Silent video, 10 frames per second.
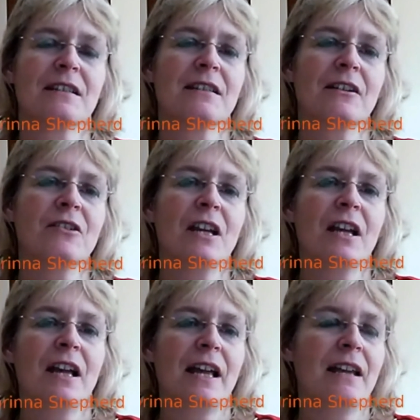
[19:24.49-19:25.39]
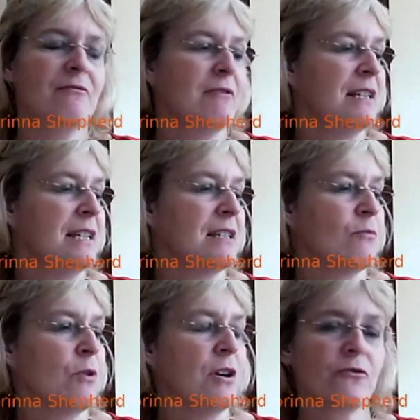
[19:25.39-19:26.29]
So it really is
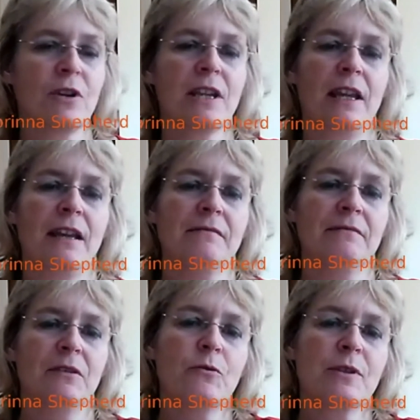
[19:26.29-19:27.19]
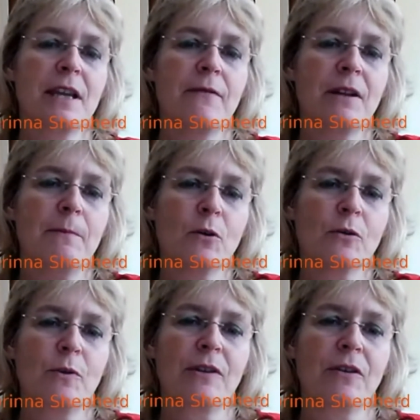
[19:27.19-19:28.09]
worth drinking. Always having a
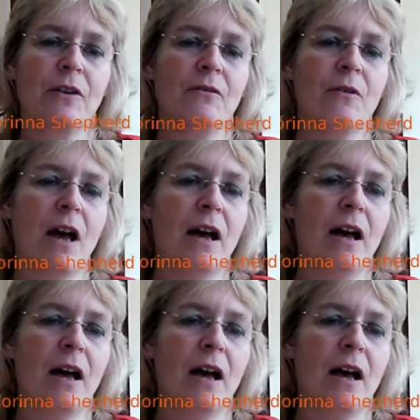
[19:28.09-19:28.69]
bottle with you.